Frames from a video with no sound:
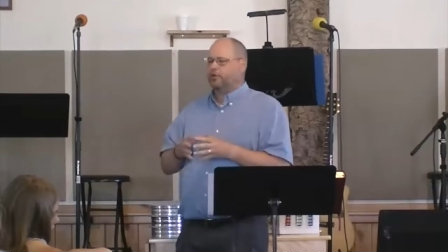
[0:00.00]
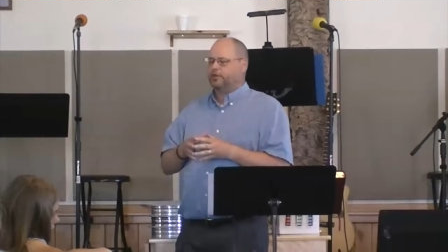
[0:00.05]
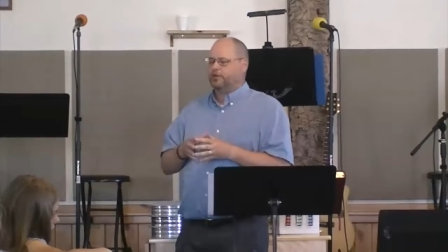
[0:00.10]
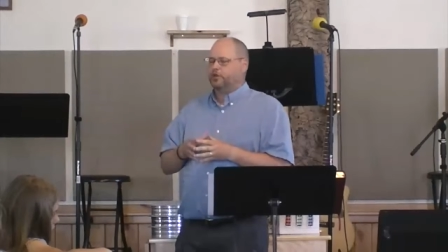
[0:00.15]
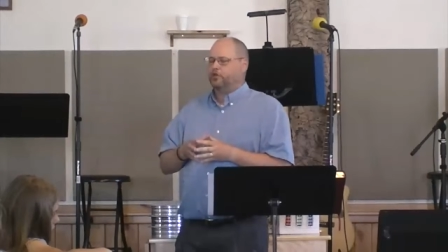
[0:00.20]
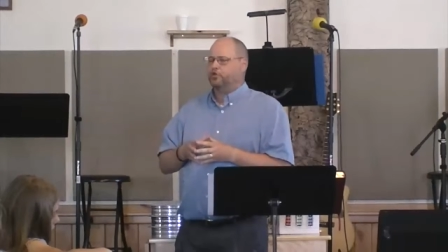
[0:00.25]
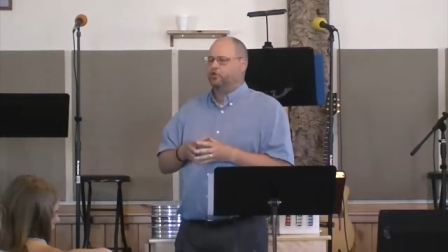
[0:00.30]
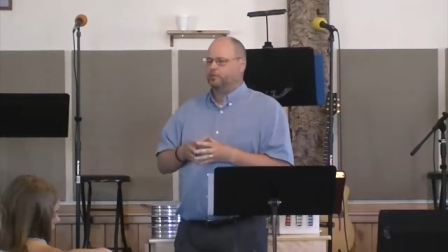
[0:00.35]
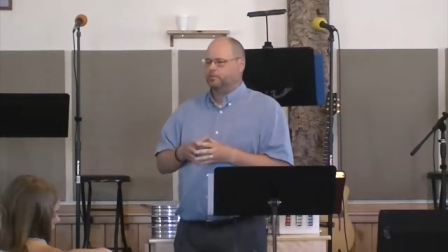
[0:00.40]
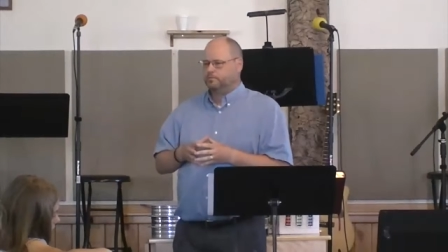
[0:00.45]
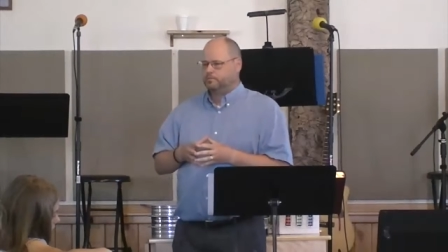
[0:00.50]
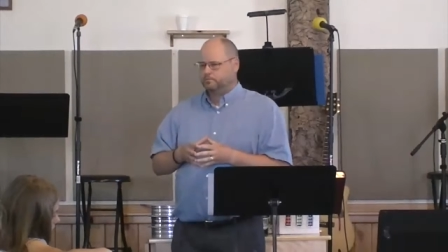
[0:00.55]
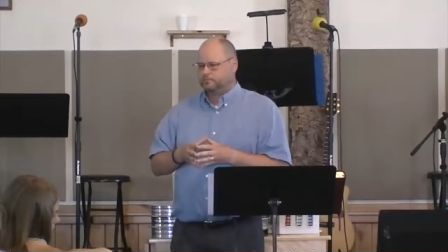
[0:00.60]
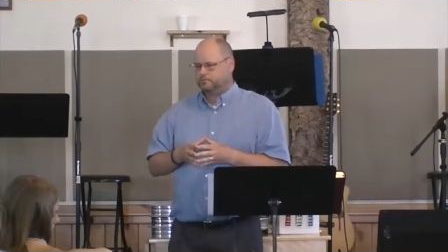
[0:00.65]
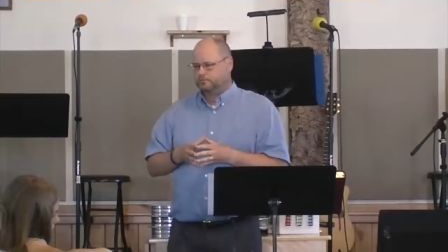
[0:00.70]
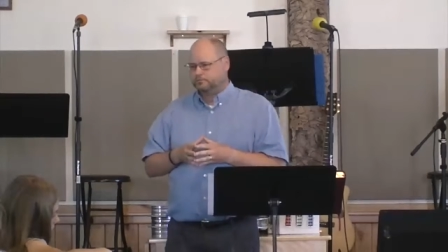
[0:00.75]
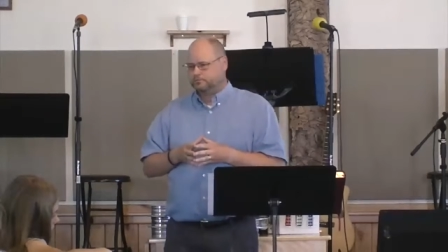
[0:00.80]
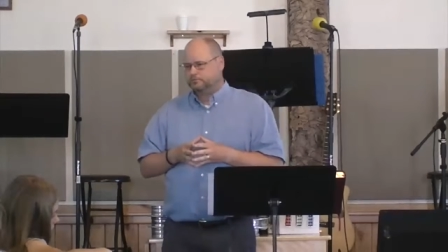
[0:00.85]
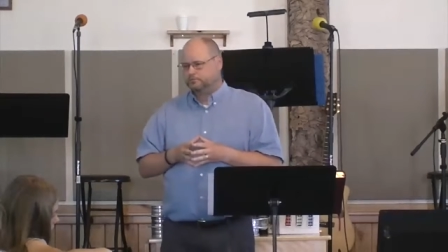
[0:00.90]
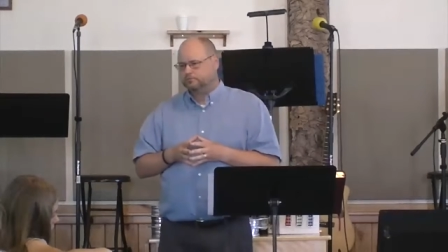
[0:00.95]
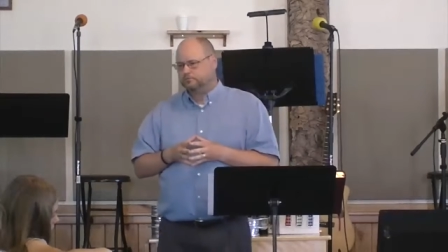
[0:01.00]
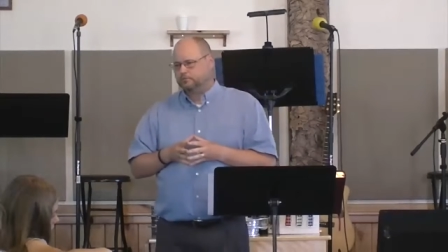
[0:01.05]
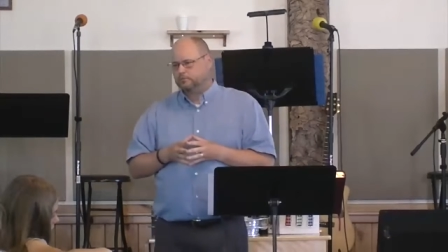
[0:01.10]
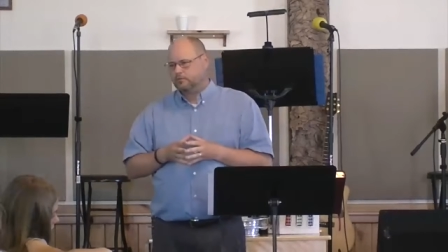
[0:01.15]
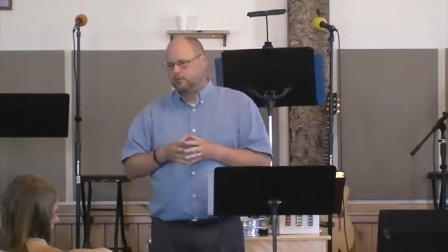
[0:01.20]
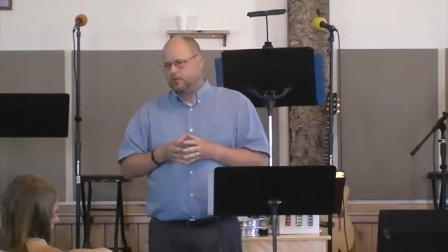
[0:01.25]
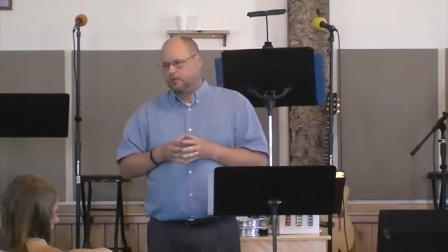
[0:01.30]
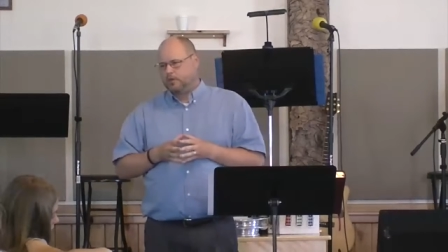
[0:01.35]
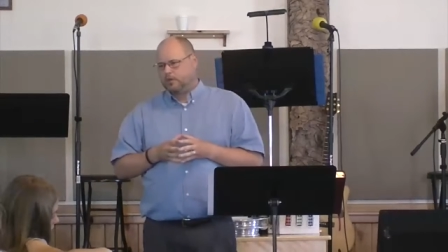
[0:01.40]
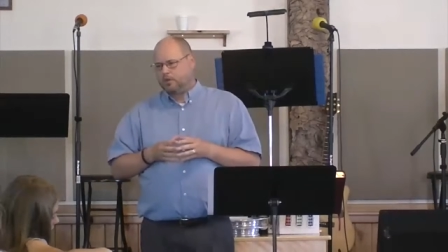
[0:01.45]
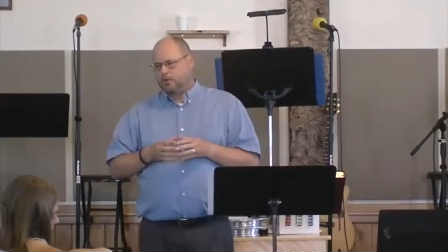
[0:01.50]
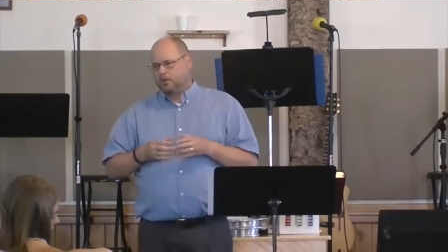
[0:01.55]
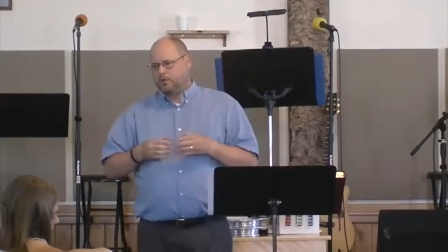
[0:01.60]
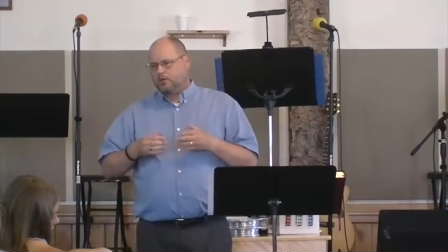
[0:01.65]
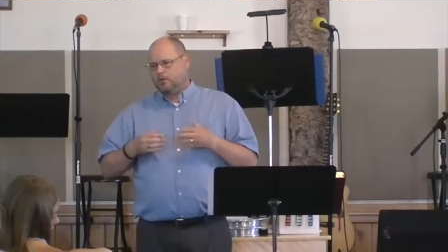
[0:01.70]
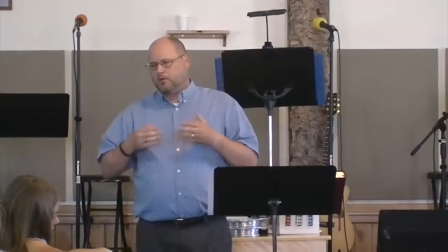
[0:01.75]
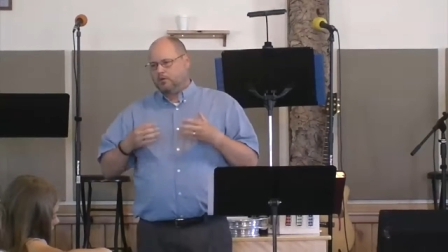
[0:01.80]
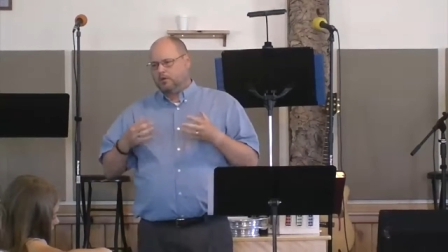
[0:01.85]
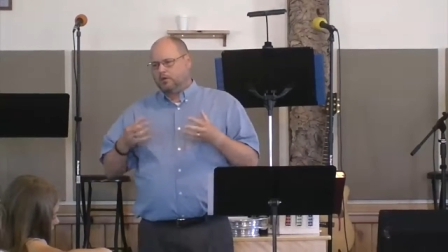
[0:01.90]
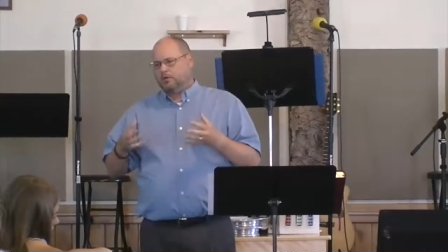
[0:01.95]
with you.
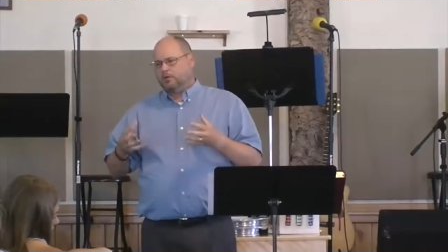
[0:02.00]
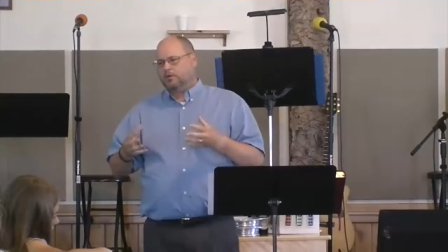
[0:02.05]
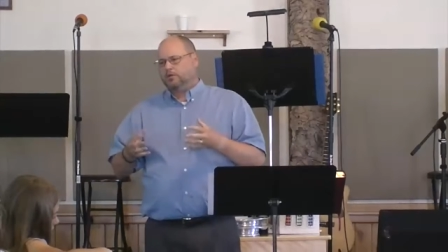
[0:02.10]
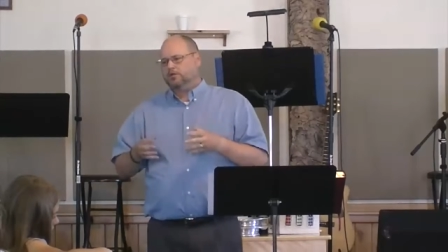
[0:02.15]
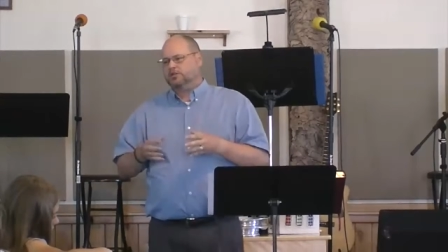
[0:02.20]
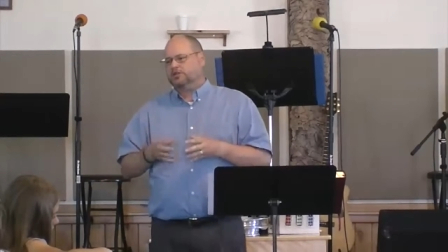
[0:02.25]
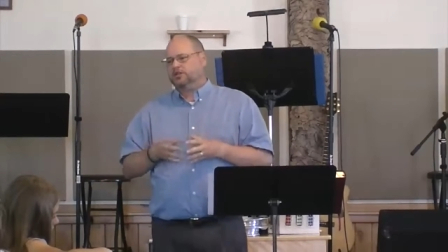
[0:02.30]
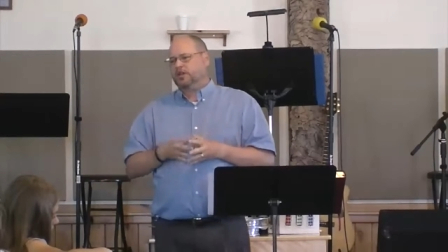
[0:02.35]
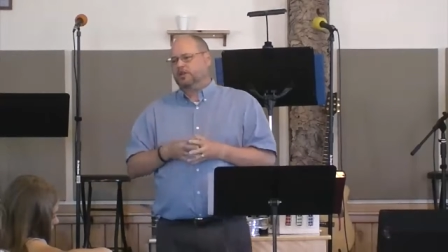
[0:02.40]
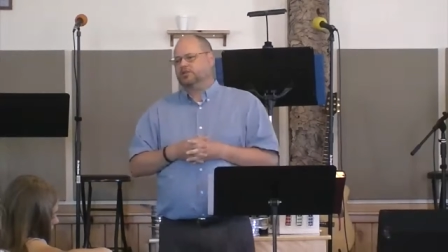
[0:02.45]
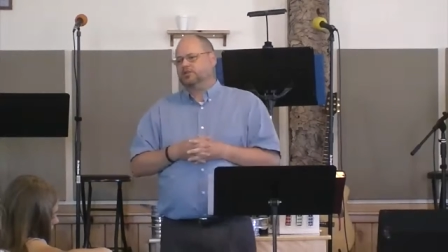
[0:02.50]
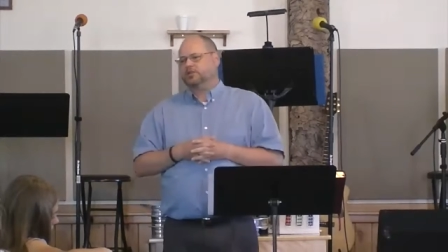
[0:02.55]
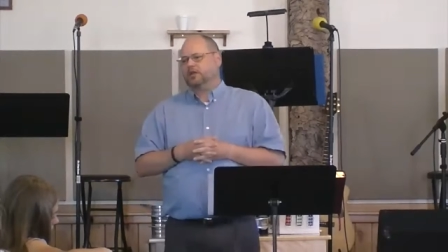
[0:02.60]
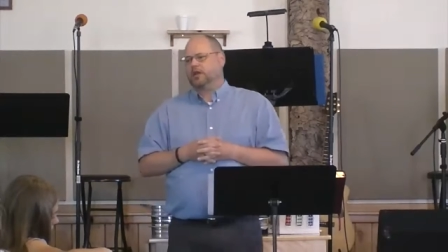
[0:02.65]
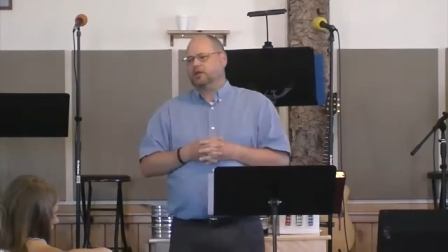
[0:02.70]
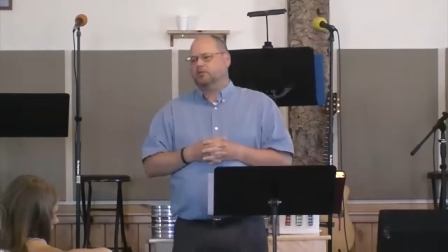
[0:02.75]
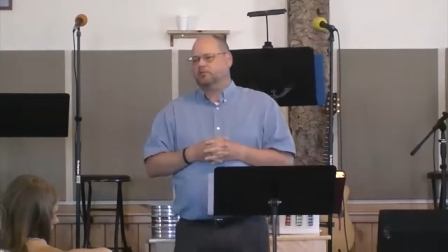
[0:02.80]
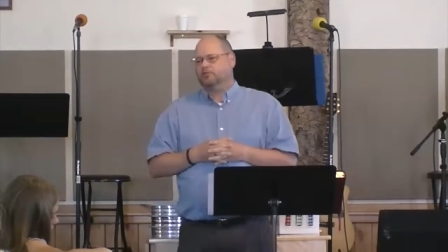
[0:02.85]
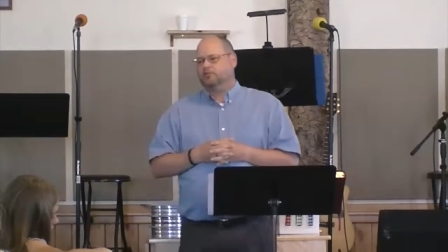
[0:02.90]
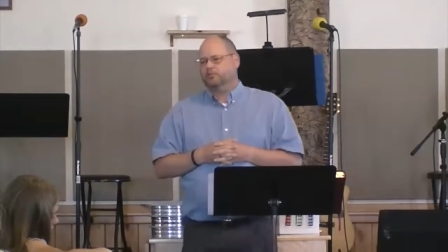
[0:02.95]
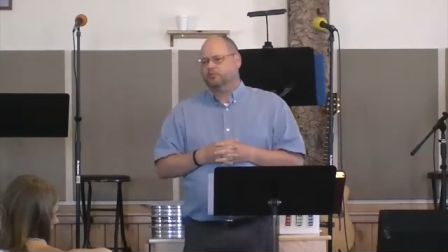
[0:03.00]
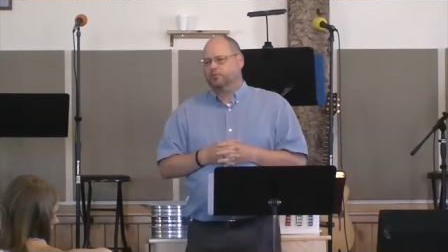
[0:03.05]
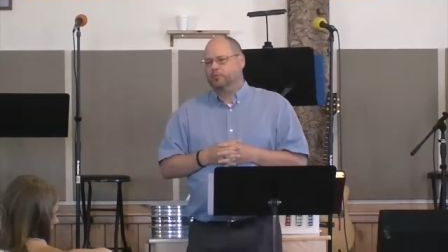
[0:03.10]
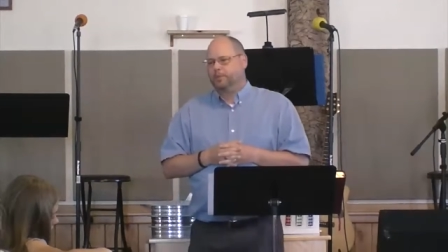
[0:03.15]
It says that